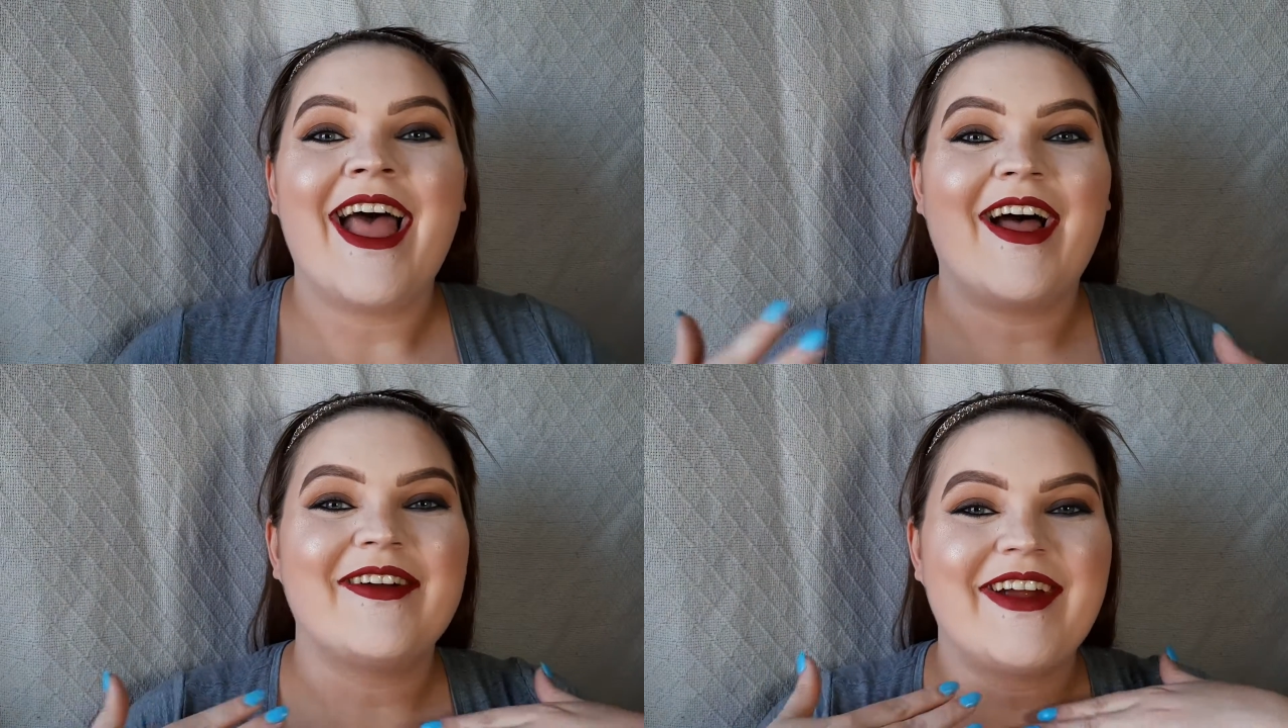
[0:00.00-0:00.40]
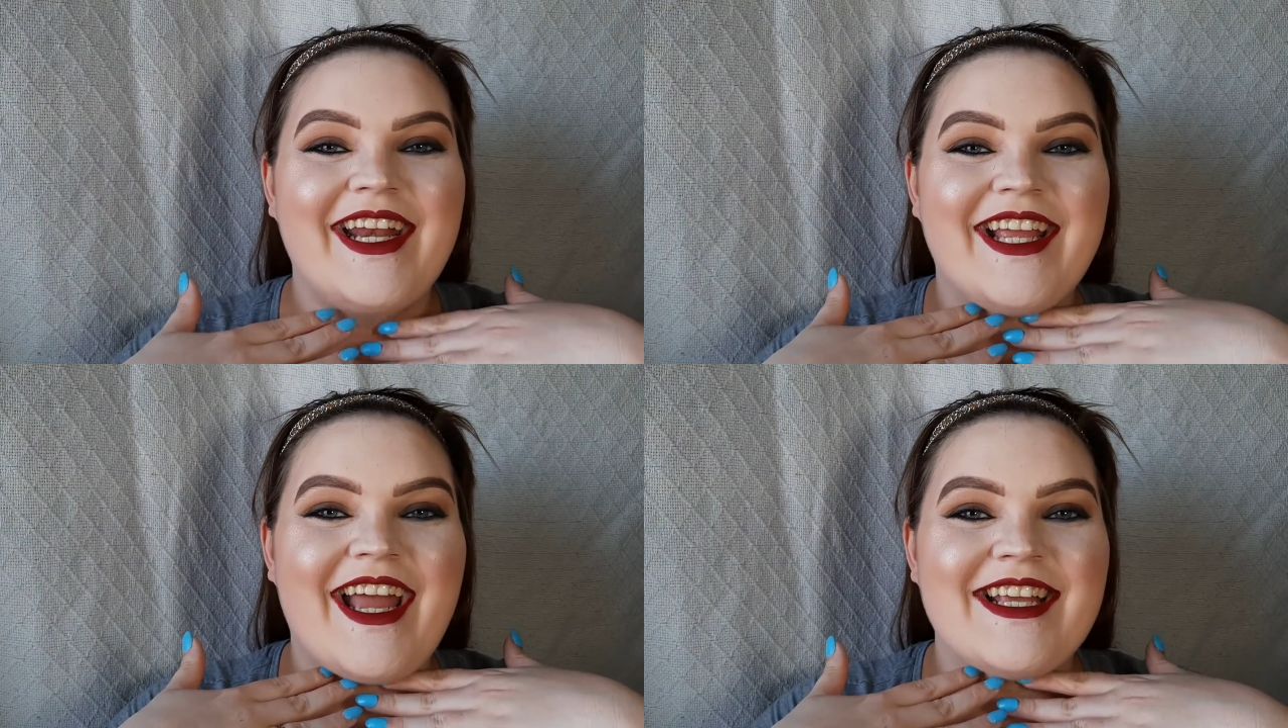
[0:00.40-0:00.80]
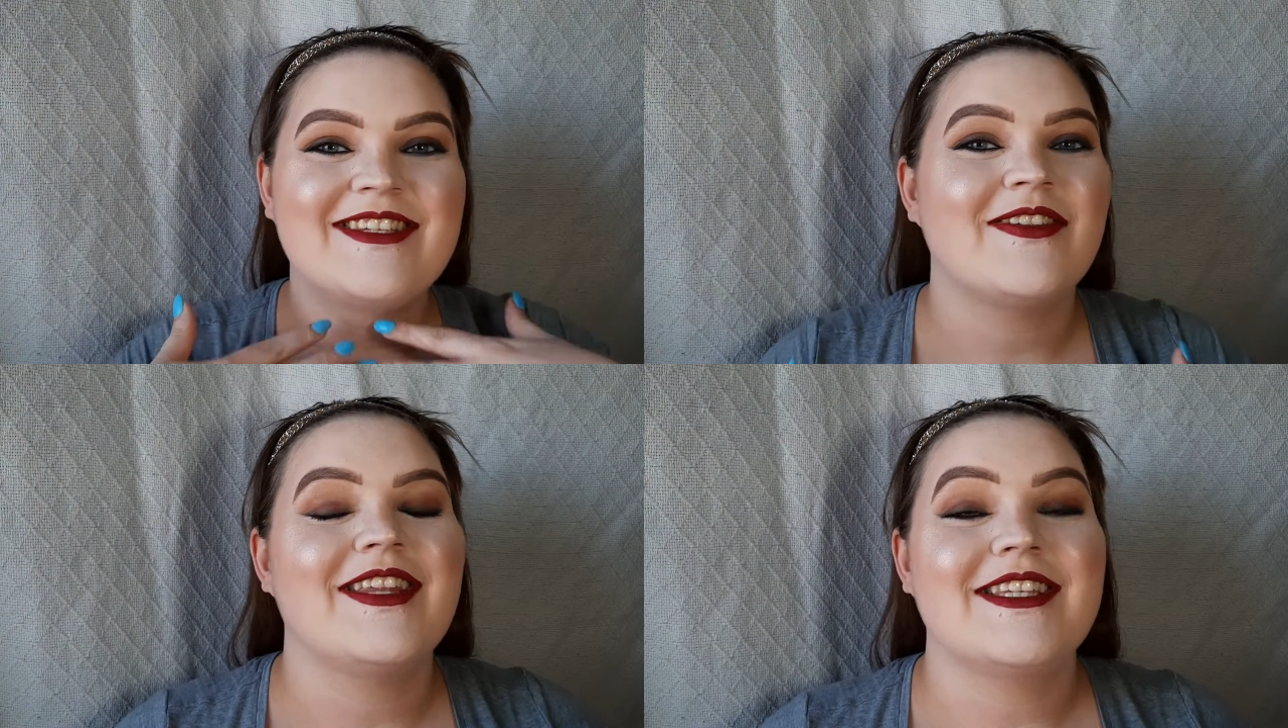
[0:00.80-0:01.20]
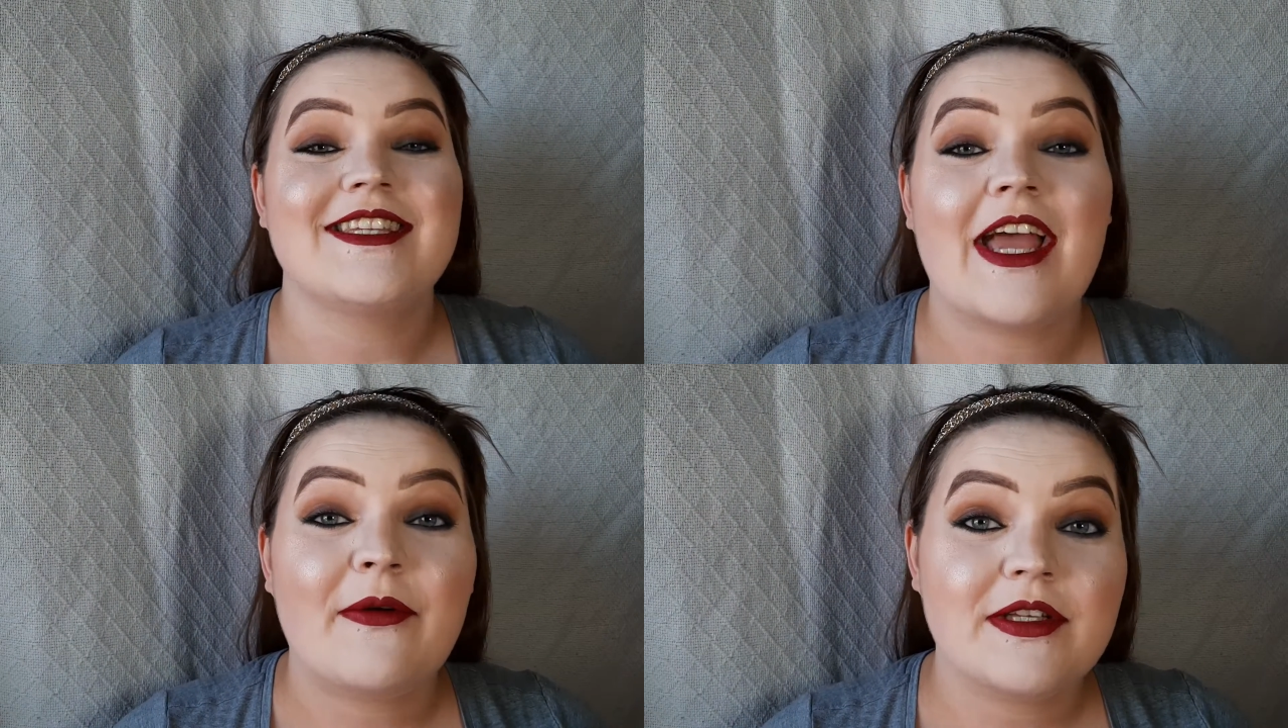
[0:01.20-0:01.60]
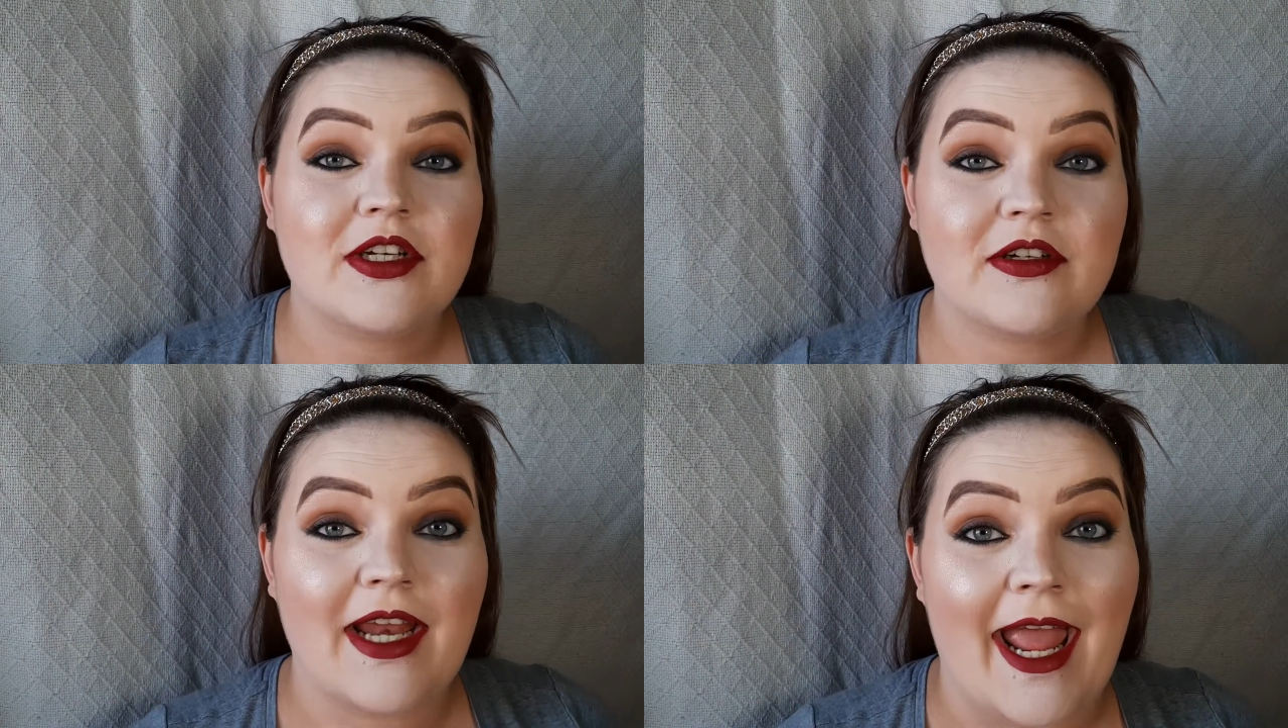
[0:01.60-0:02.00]
Alrighty guys, so this is how it
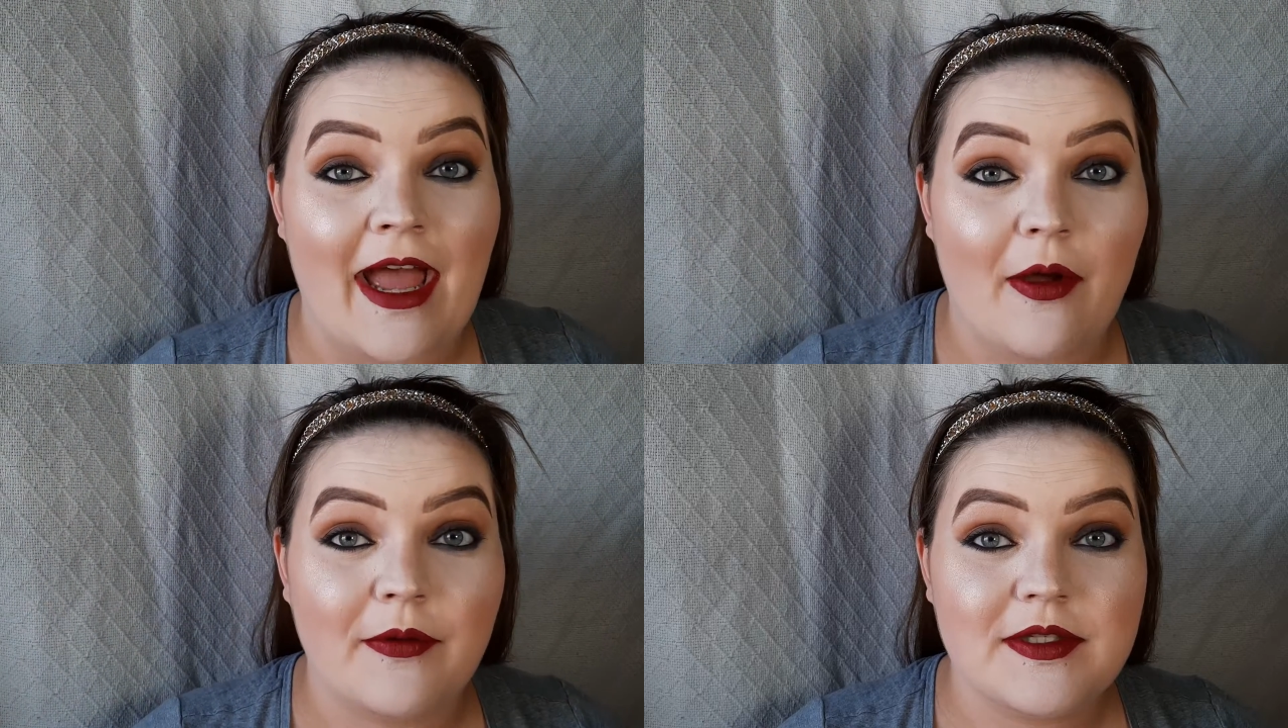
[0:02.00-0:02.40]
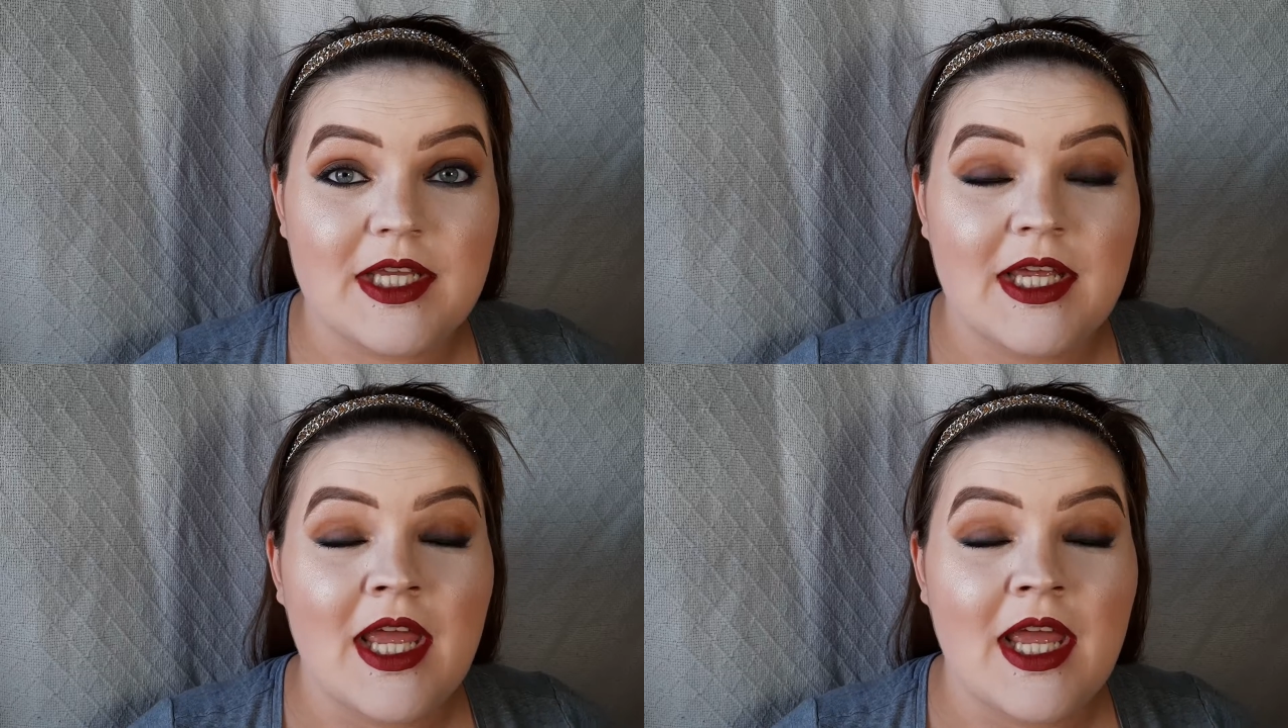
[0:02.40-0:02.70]
turned out.